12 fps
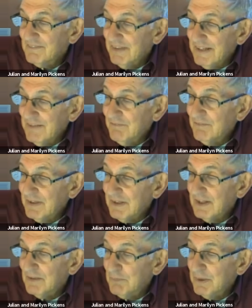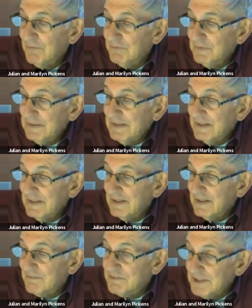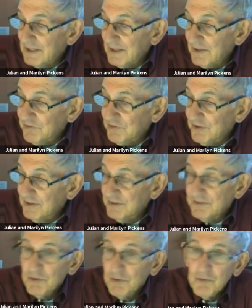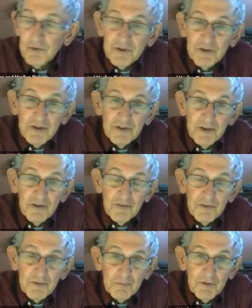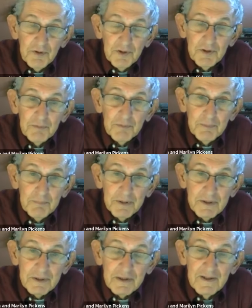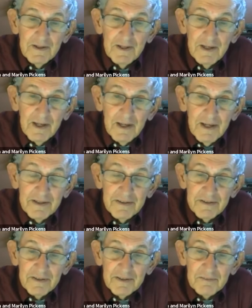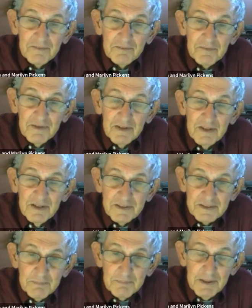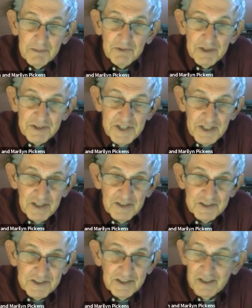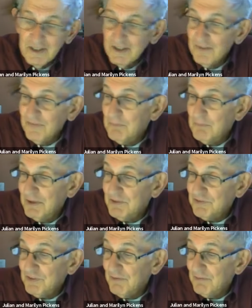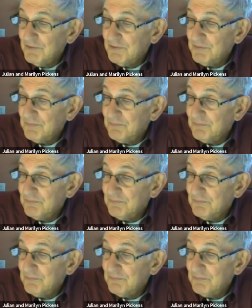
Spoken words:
envy can be a feeling of jealousy toward another human being. And sometimes that jealousy can get the best of us.